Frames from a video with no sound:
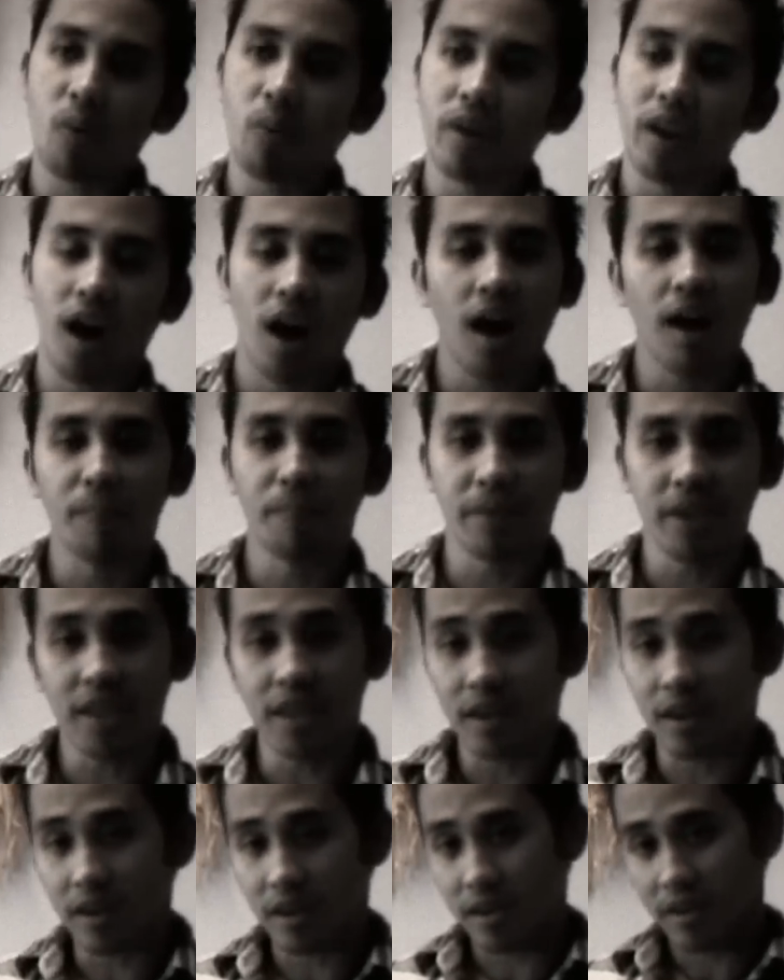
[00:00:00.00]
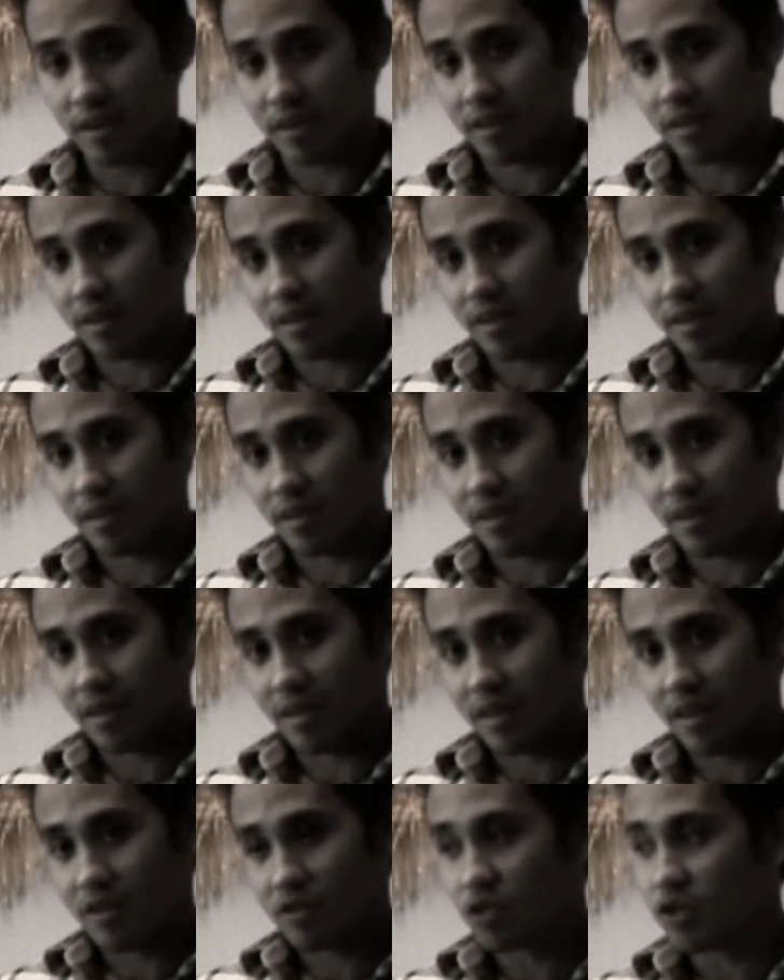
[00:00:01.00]
I want to come in.
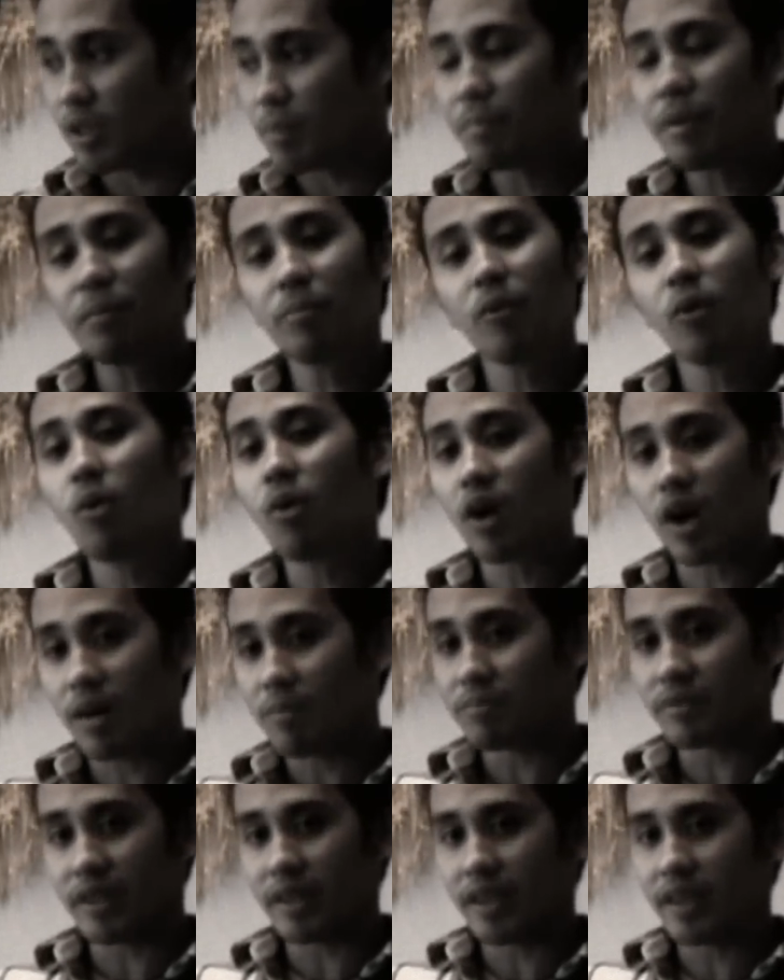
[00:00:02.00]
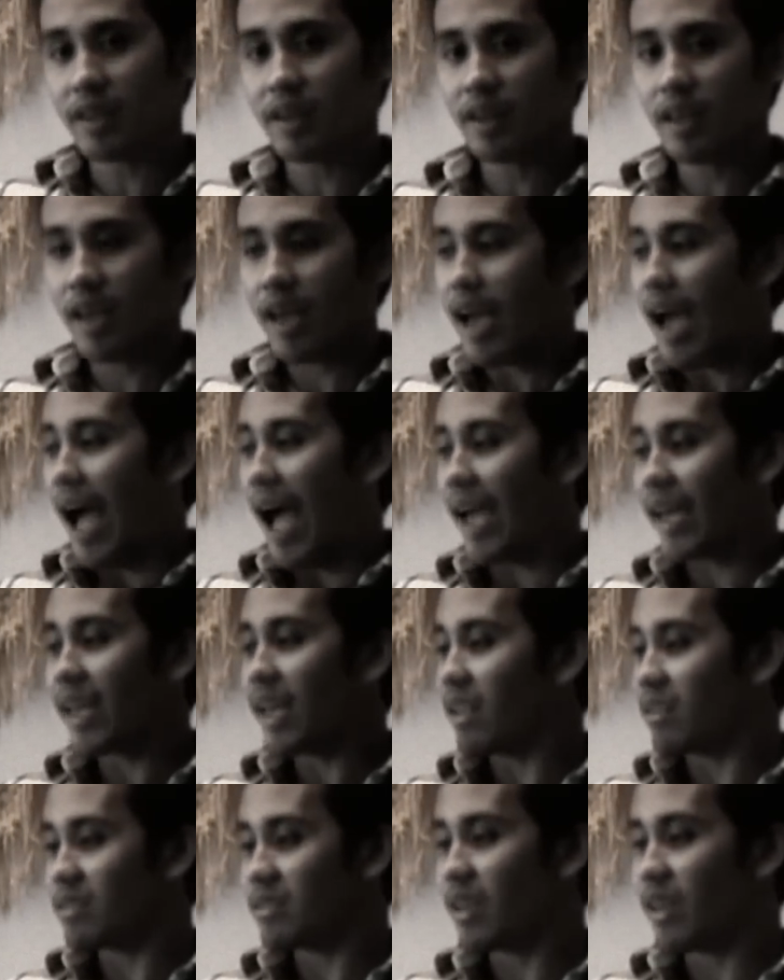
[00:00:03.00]
So the people who comes in, I
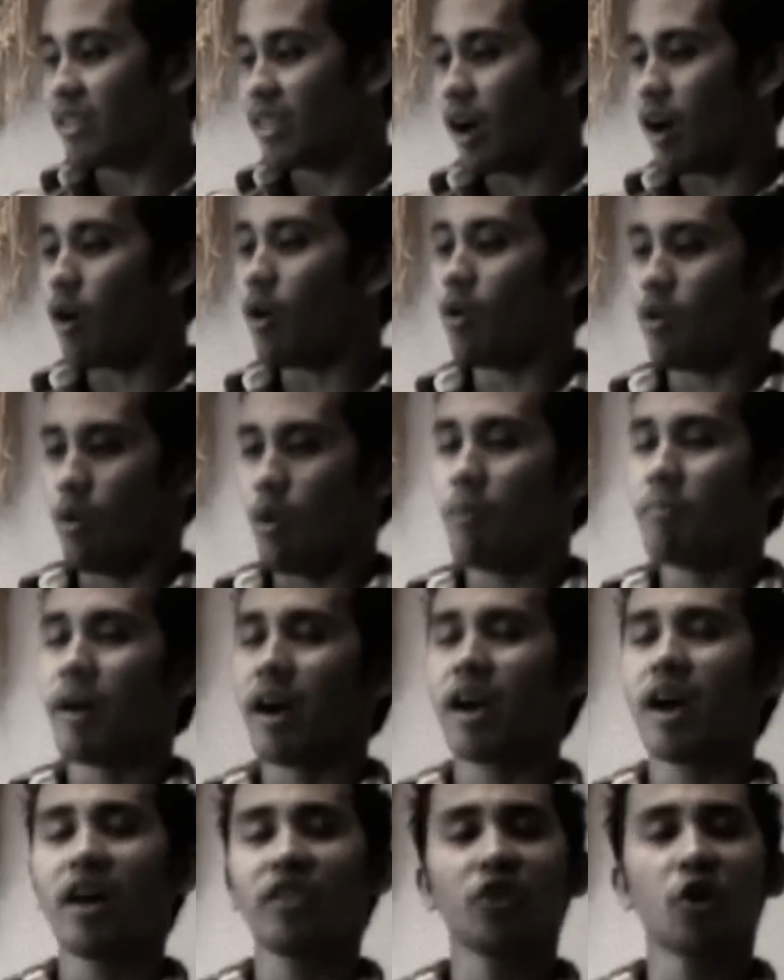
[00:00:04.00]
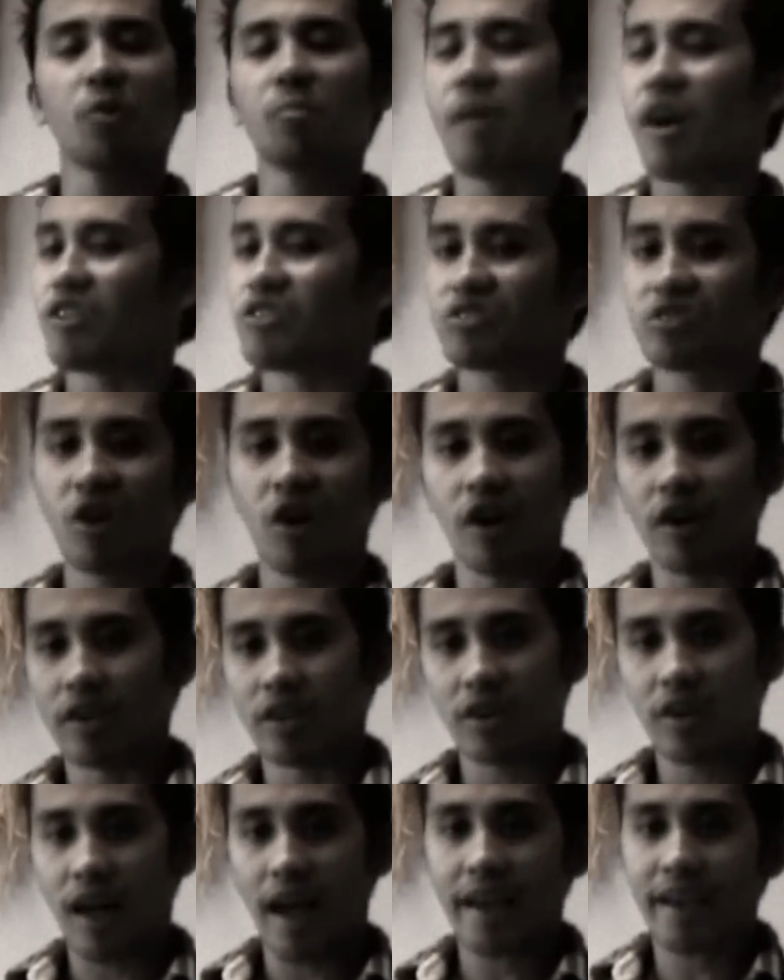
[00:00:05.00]
can't say that, oh my God, they're my star,
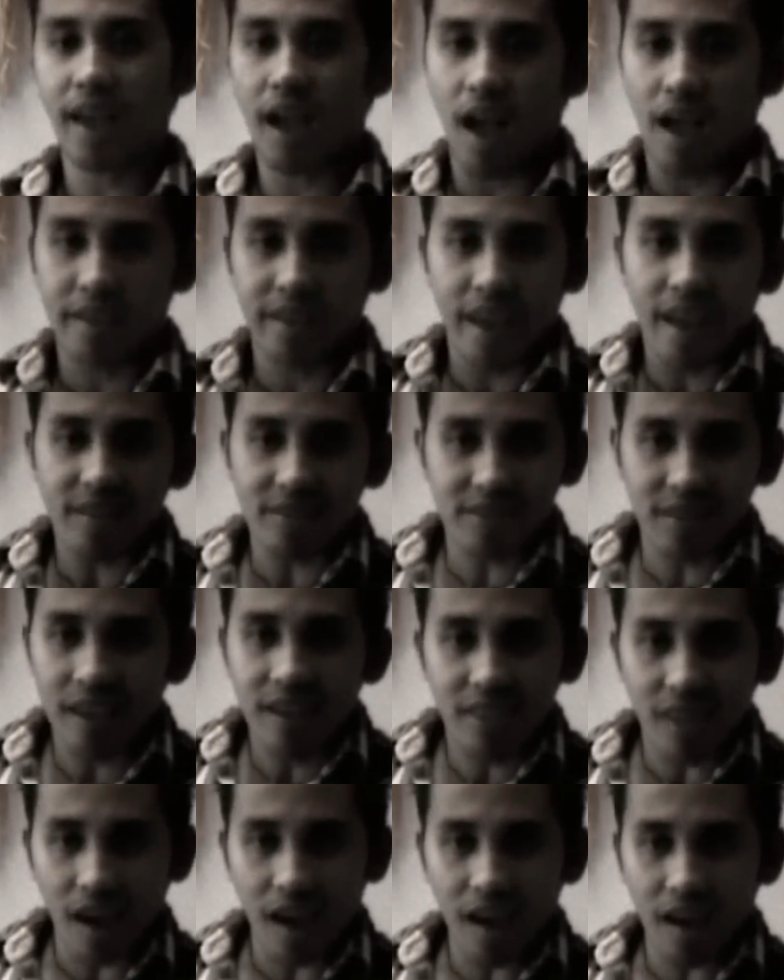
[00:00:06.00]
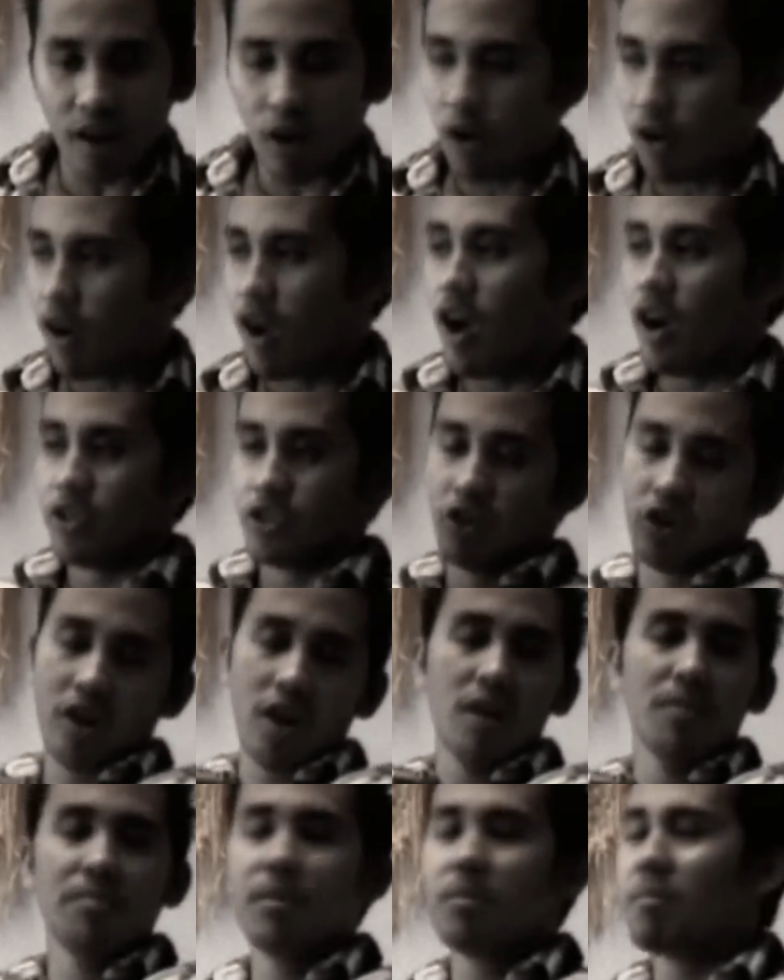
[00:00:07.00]
you know. I can't say that, or they're
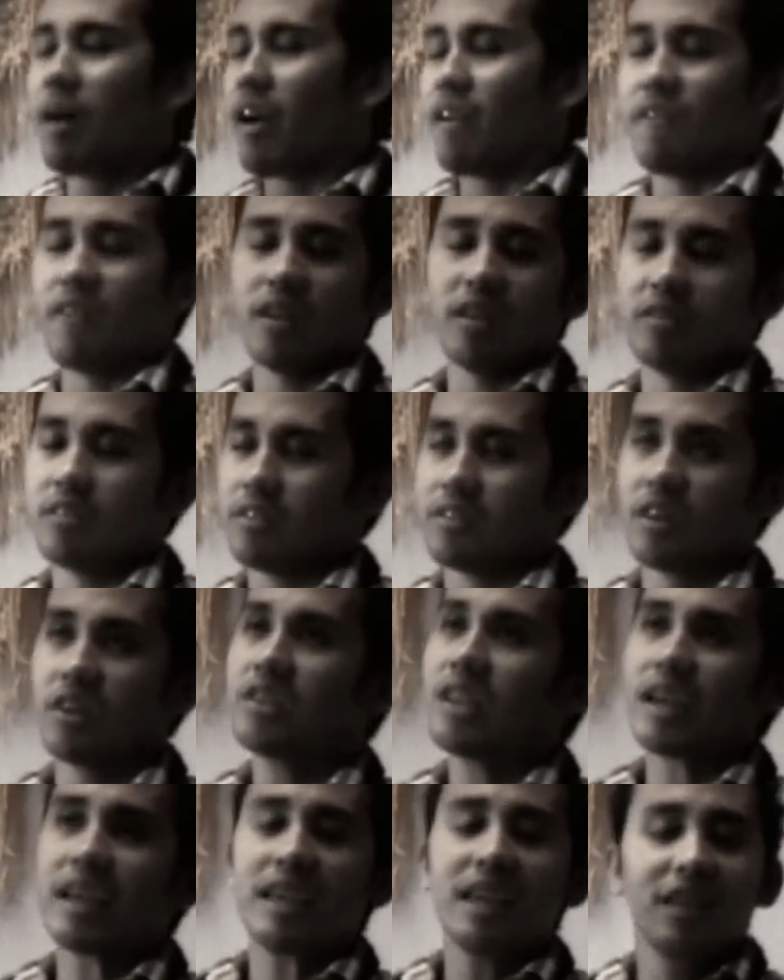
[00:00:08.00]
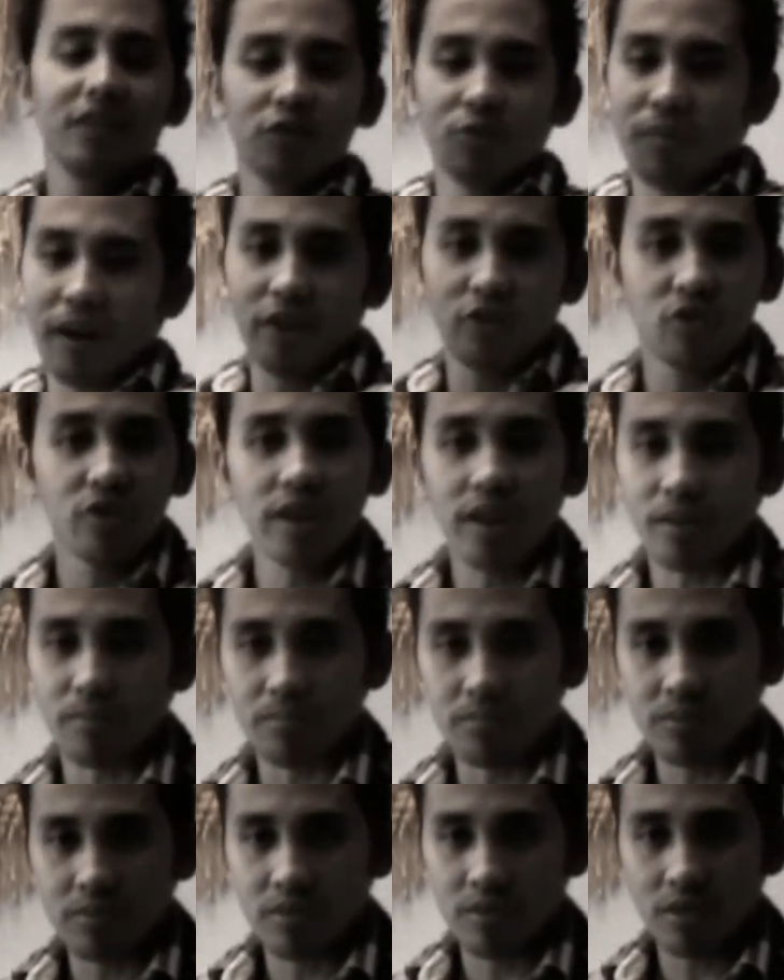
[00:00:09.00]
gonna be they're the key to my
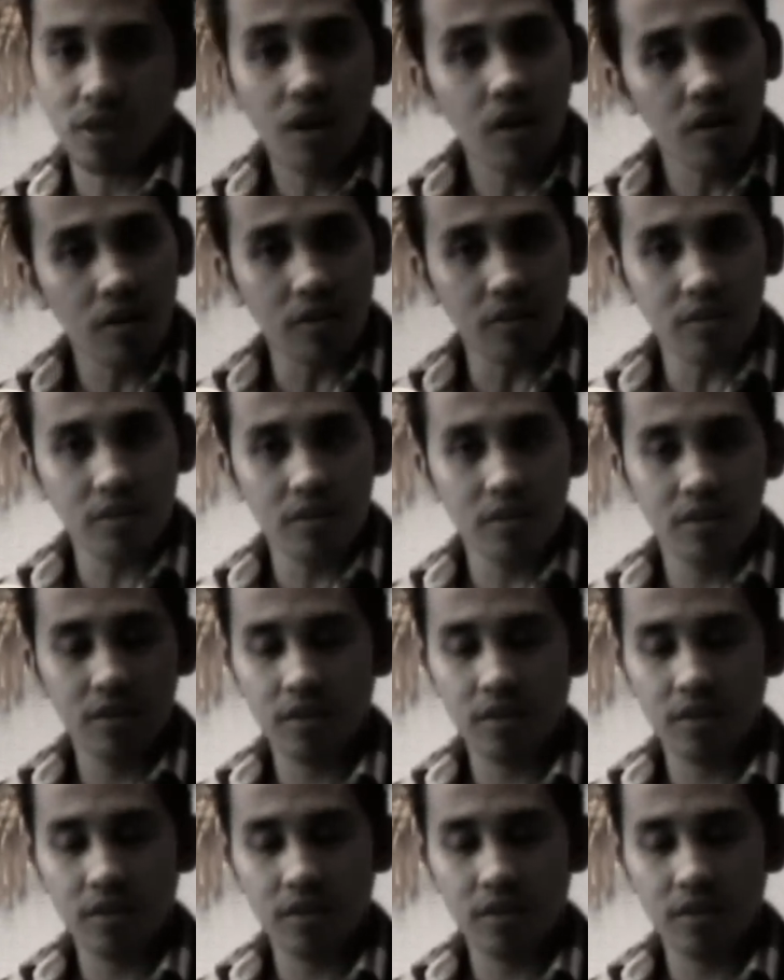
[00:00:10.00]
dreams. No,